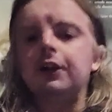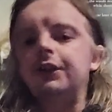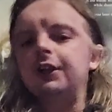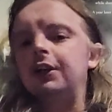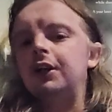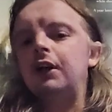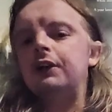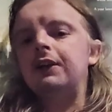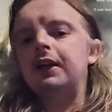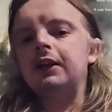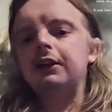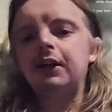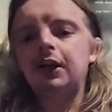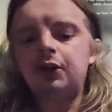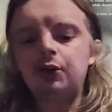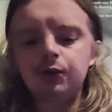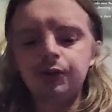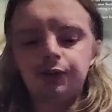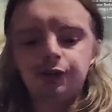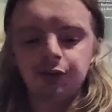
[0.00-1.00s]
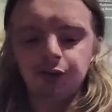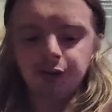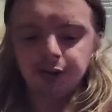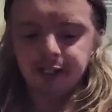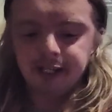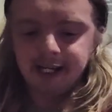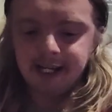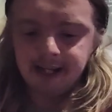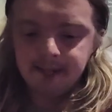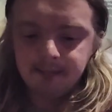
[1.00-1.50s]
They could do
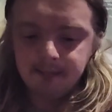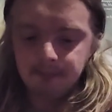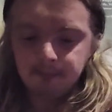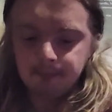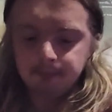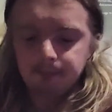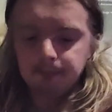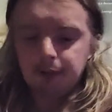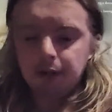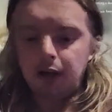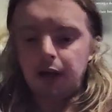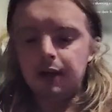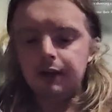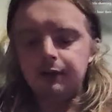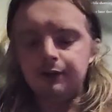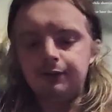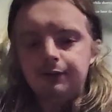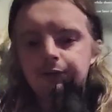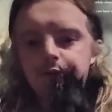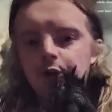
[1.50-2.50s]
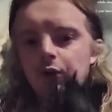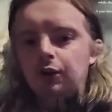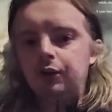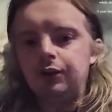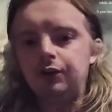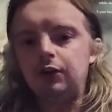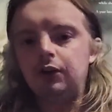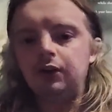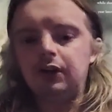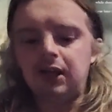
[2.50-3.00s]
that.
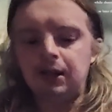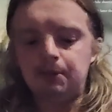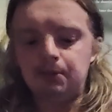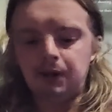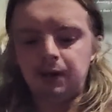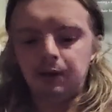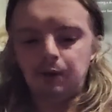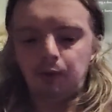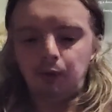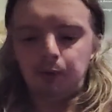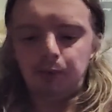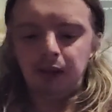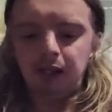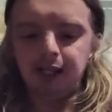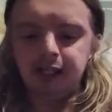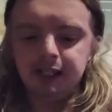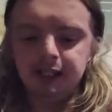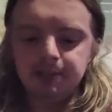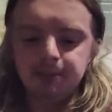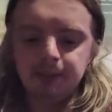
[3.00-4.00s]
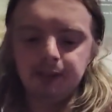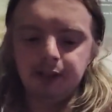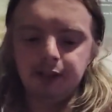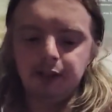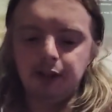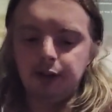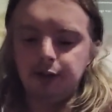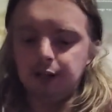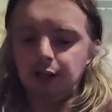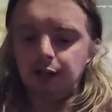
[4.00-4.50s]
Not give me a replacement.
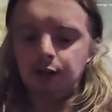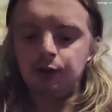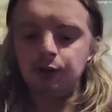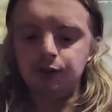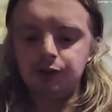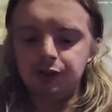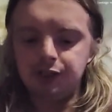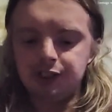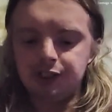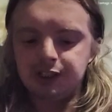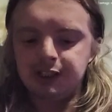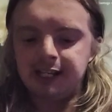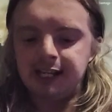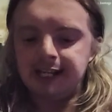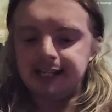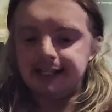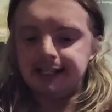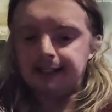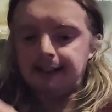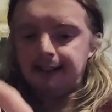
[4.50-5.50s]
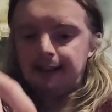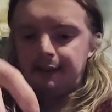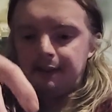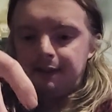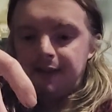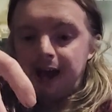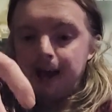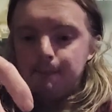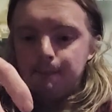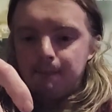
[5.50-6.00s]
They could just take
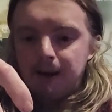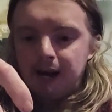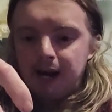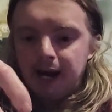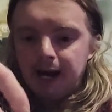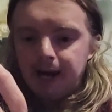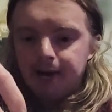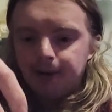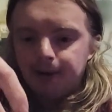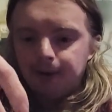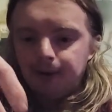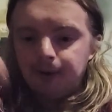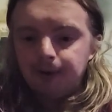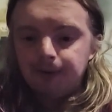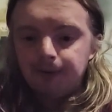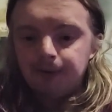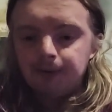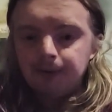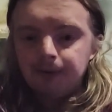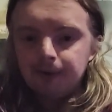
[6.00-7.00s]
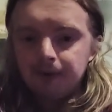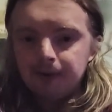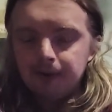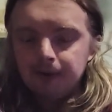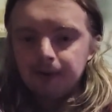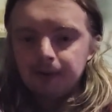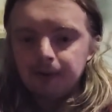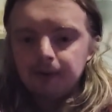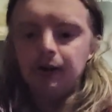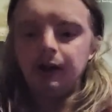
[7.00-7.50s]
that part off,
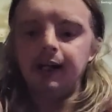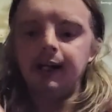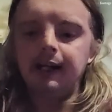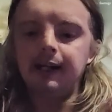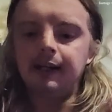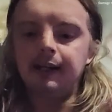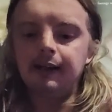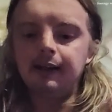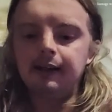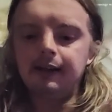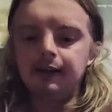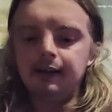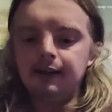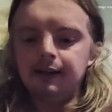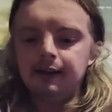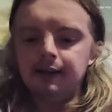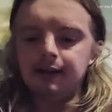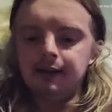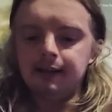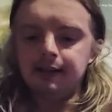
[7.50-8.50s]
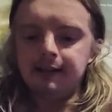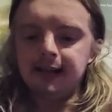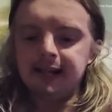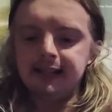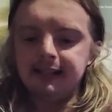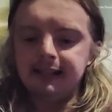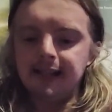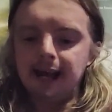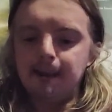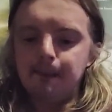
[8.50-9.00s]
right?
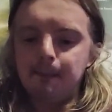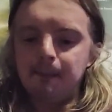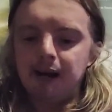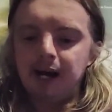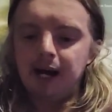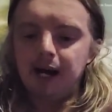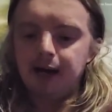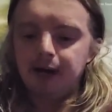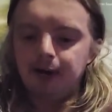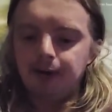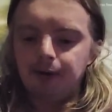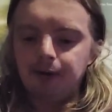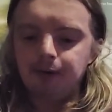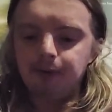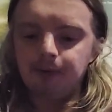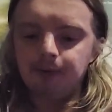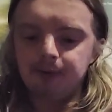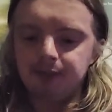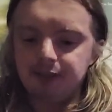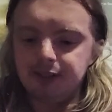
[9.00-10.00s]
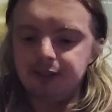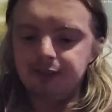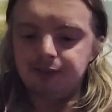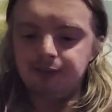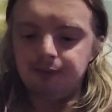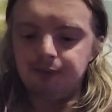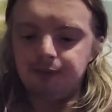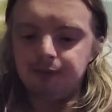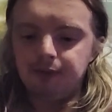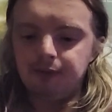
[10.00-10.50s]
Take that part off from
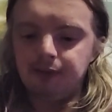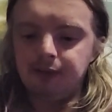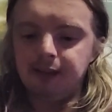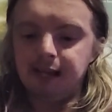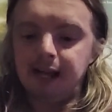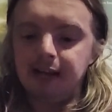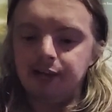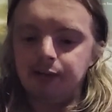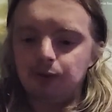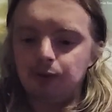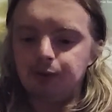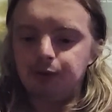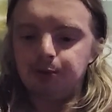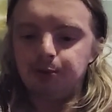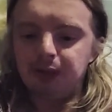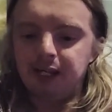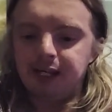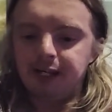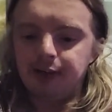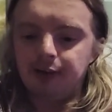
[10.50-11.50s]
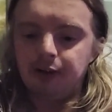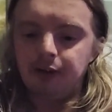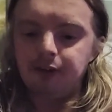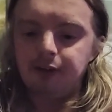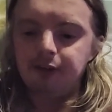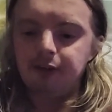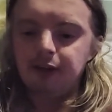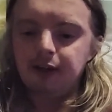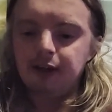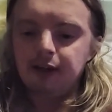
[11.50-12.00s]
that dorsal plate off,